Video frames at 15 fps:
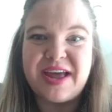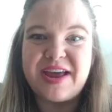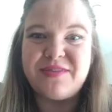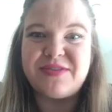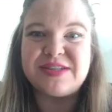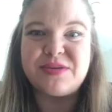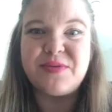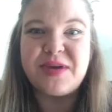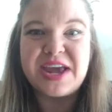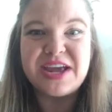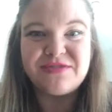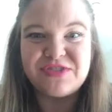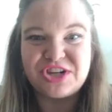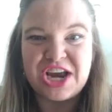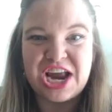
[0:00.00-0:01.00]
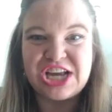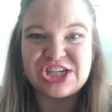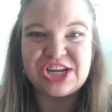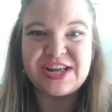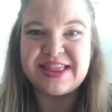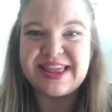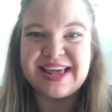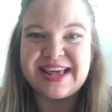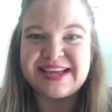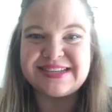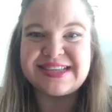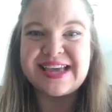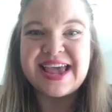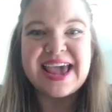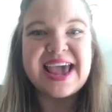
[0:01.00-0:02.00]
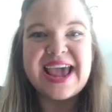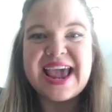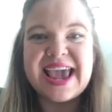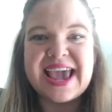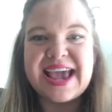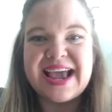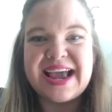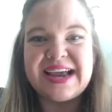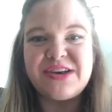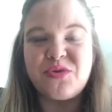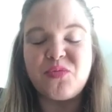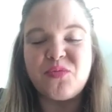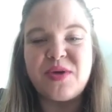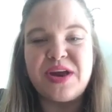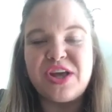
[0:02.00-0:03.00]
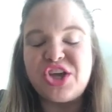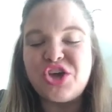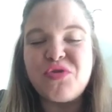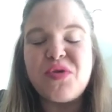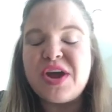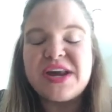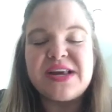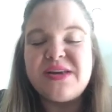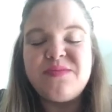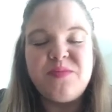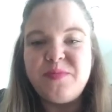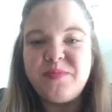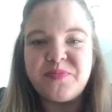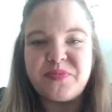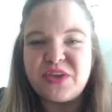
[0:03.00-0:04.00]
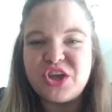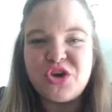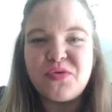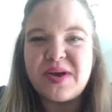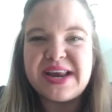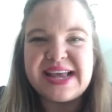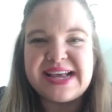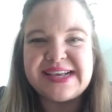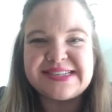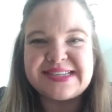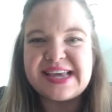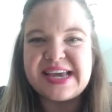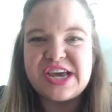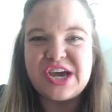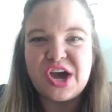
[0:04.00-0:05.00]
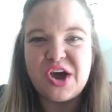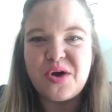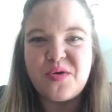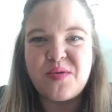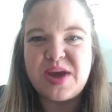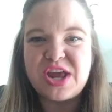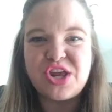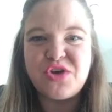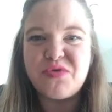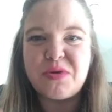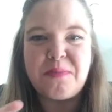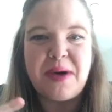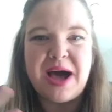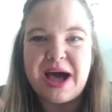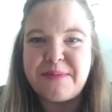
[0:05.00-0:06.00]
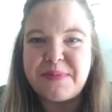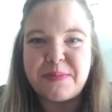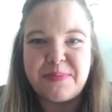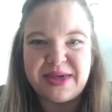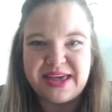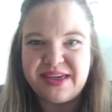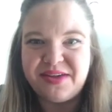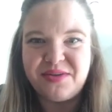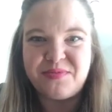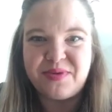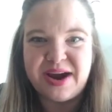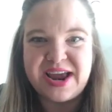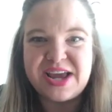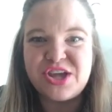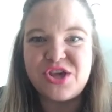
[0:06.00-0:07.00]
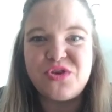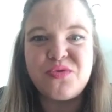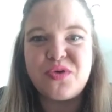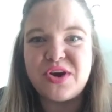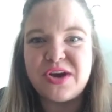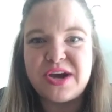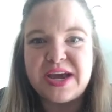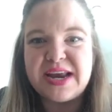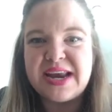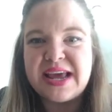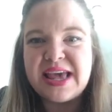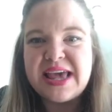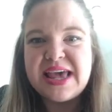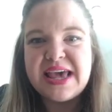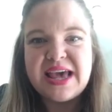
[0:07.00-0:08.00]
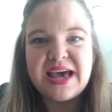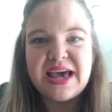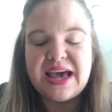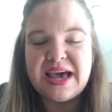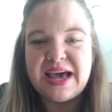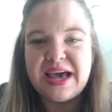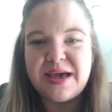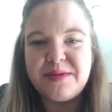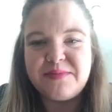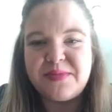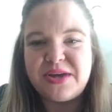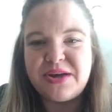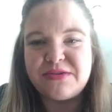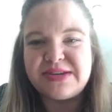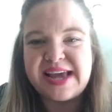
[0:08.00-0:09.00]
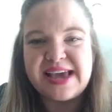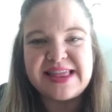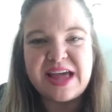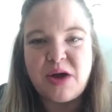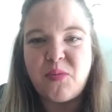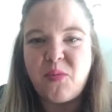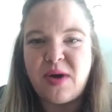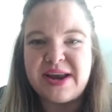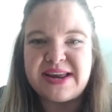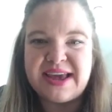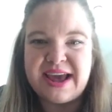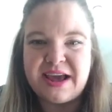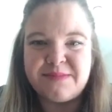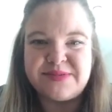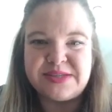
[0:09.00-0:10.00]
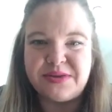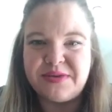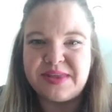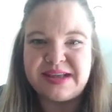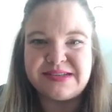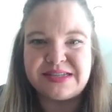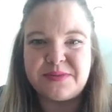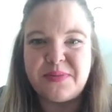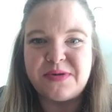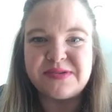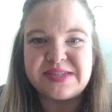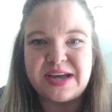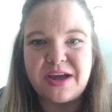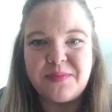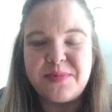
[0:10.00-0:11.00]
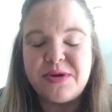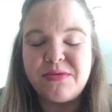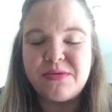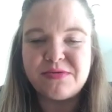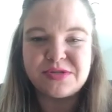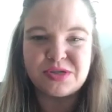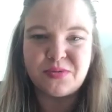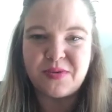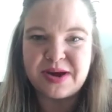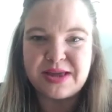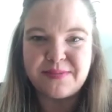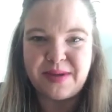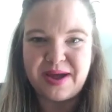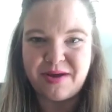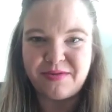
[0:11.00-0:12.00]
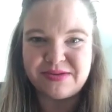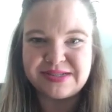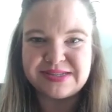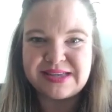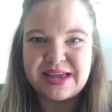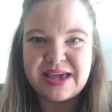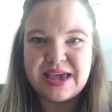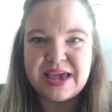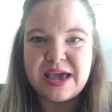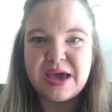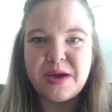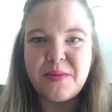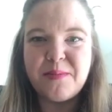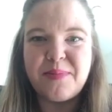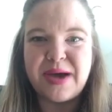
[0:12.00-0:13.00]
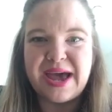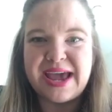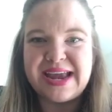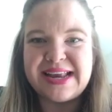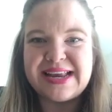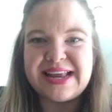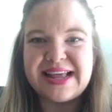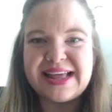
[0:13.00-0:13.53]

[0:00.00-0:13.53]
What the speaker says: life. It's a way of changing things. And you could easily go and you could pop a pill, right? You could you know, take that one capsule that's supposed to help you lose 20 pounds. But